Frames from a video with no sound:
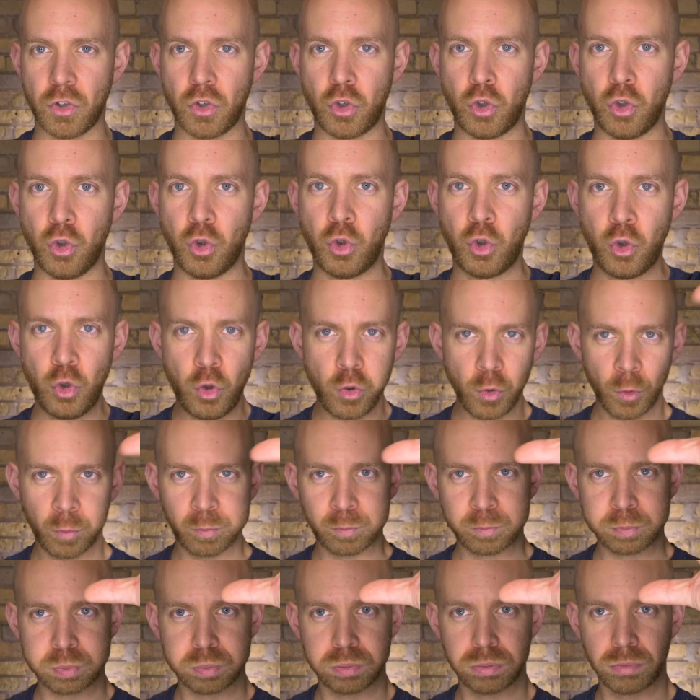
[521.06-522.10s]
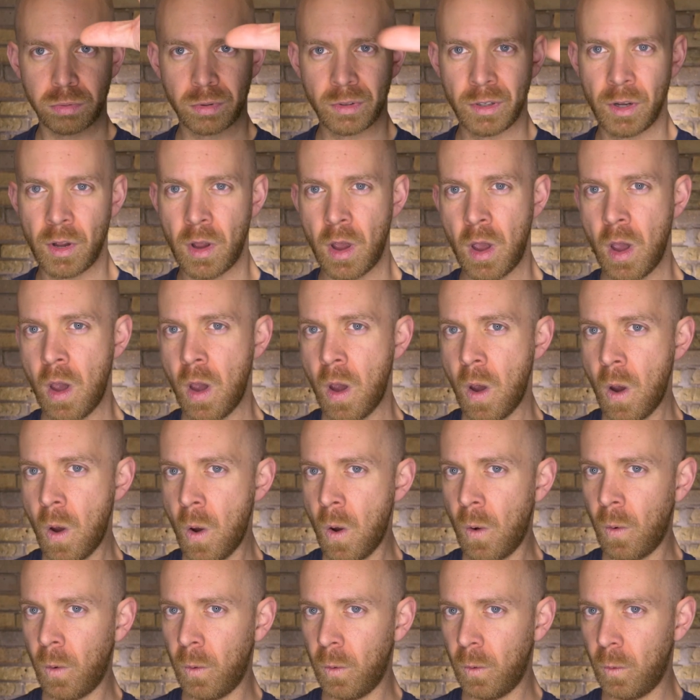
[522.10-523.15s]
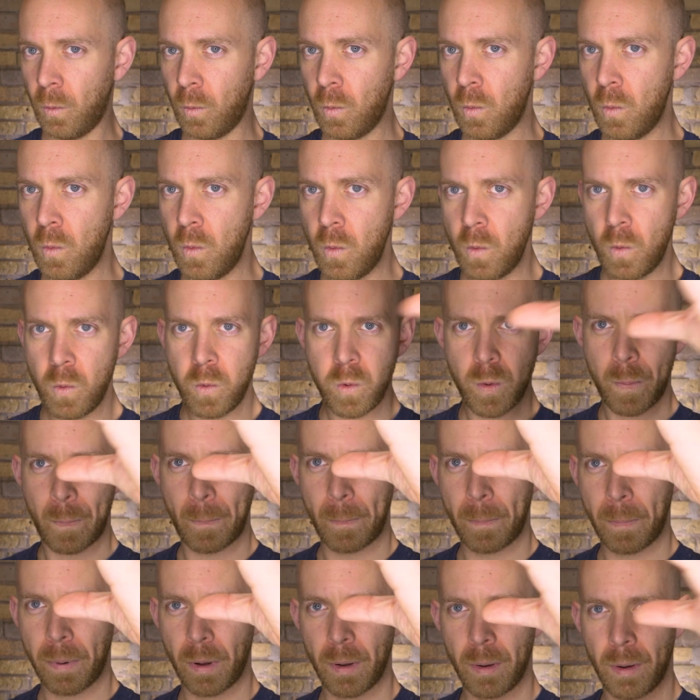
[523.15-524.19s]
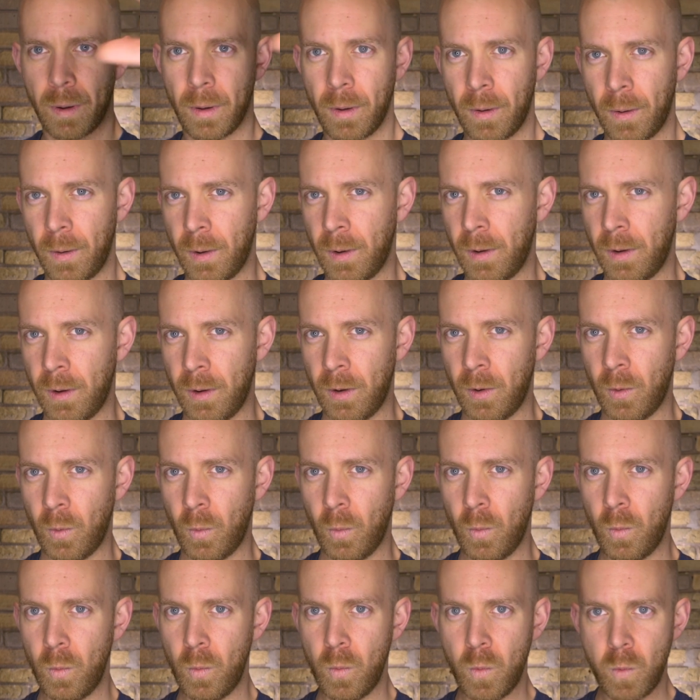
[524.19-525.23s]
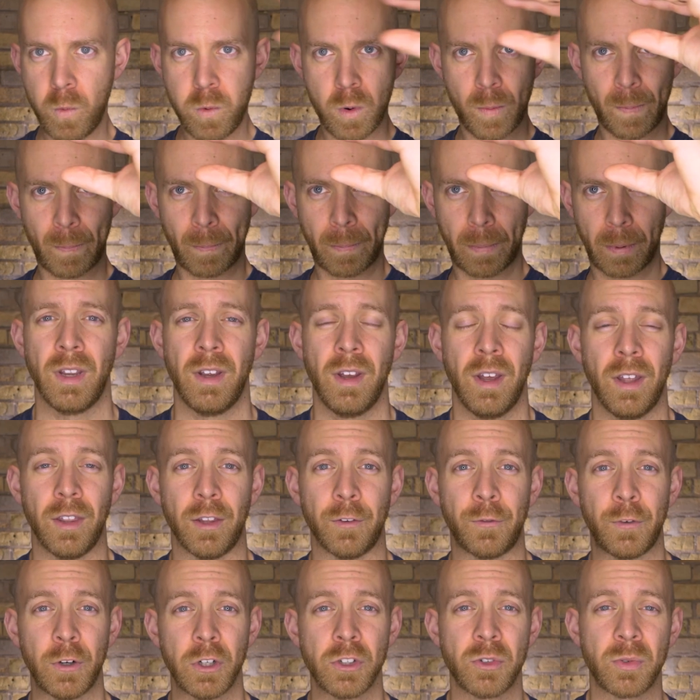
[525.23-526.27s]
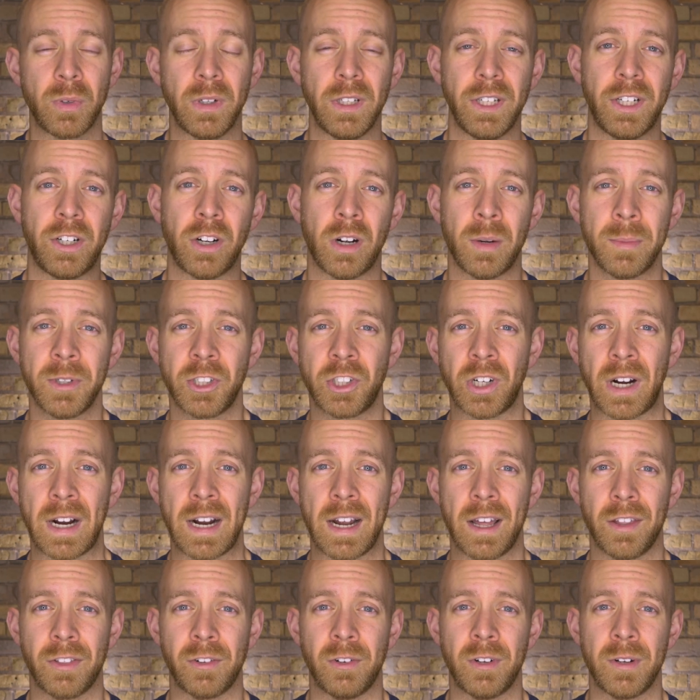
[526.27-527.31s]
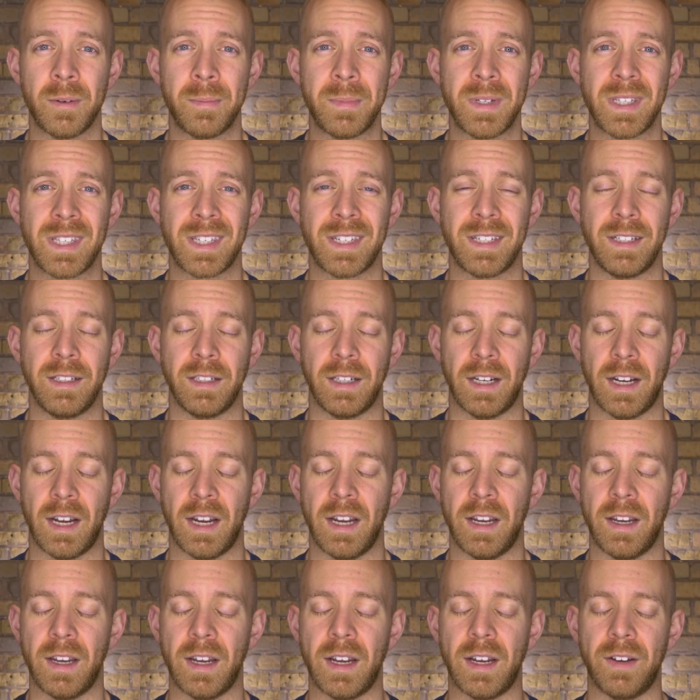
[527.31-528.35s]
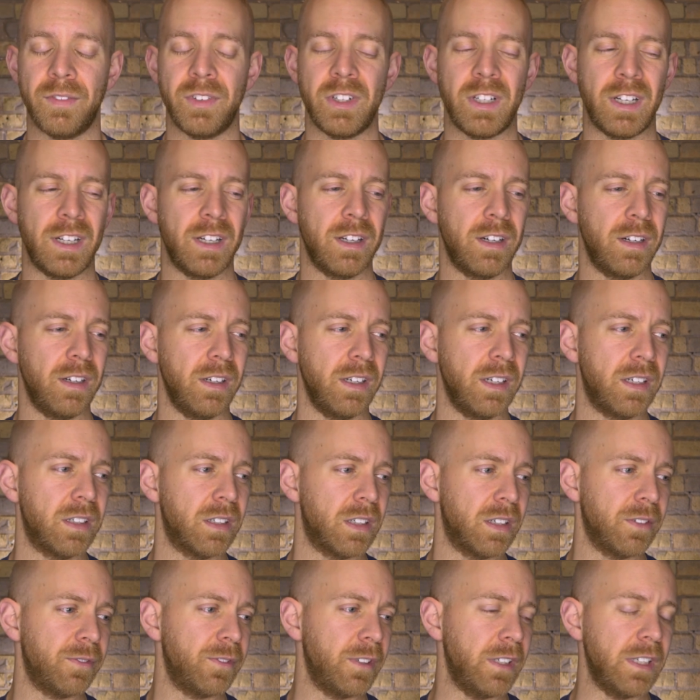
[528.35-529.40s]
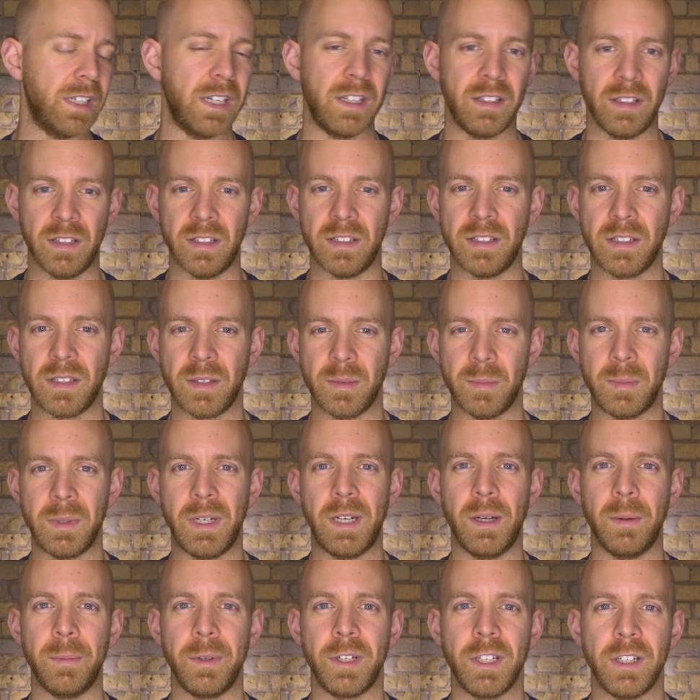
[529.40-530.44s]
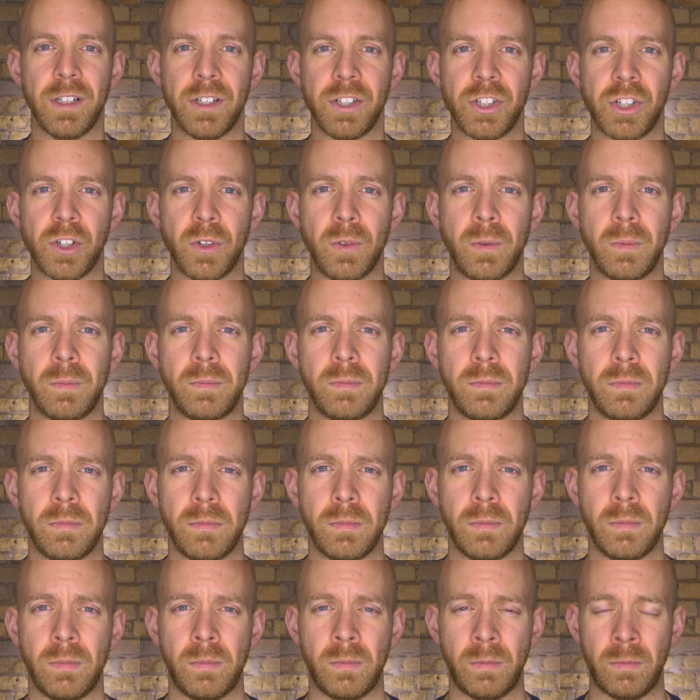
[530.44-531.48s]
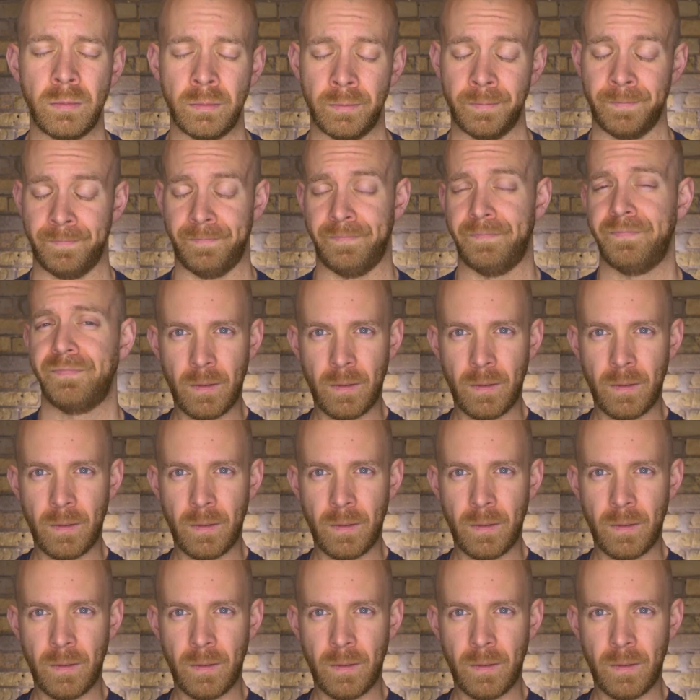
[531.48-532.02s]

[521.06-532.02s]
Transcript: Zoop. Whoop. Whoop. The first really common triathlon mistake. I haven't had any coffee yet. This is becoming an issue.